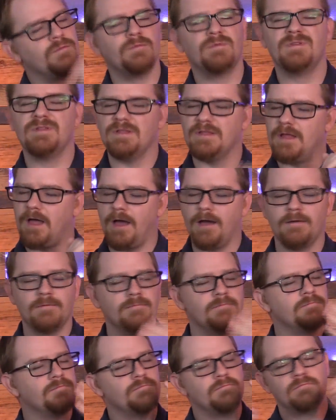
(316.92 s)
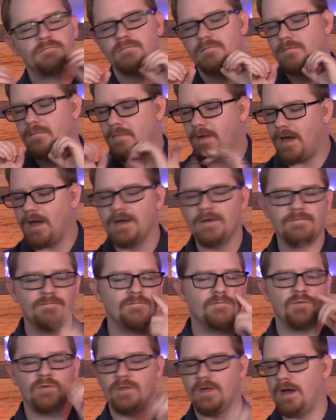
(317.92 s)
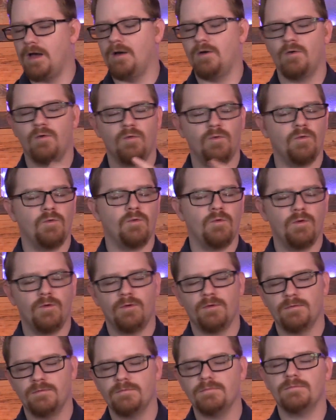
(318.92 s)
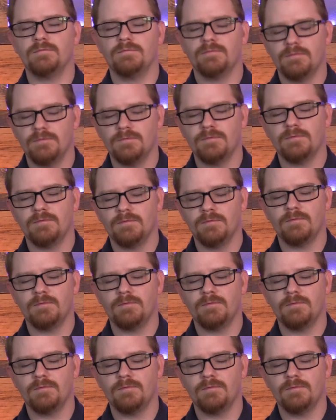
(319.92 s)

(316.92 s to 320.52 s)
and we help them to be connected to you and have a relationship with you.